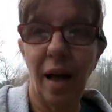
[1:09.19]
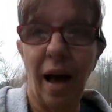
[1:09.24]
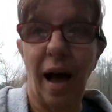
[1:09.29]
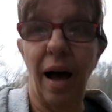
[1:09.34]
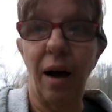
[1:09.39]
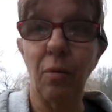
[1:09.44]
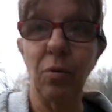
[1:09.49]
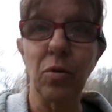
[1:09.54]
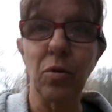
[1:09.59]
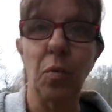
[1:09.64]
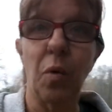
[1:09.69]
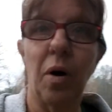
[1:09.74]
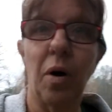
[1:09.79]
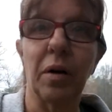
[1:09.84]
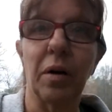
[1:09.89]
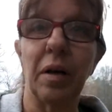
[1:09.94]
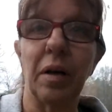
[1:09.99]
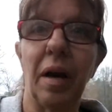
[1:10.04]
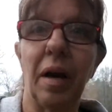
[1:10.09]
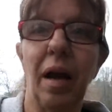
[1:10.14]
I was
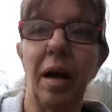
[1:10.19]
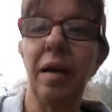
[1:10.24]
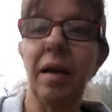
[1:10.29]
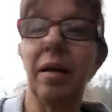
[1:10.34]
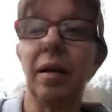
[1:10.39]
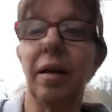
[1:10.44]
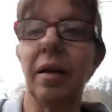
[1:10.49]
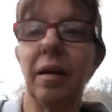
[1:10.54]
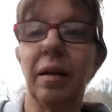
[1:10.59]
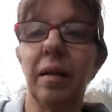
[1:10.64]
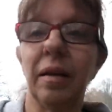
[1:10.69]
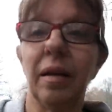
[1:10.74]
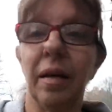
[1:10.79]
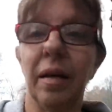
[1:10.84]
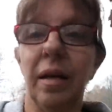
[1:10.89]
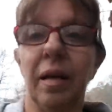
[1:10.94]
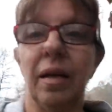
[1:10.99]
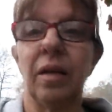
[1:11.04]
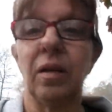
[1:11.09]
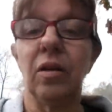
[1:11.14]
walking Hank, and
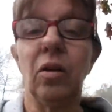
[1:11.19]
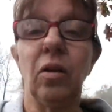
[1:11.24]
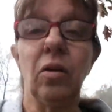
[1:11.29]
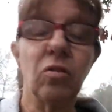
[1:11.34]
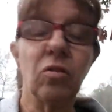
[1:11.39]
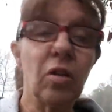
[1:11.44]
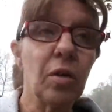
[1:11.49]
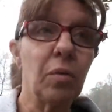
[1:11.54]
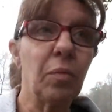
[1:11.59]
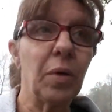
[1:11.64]
usually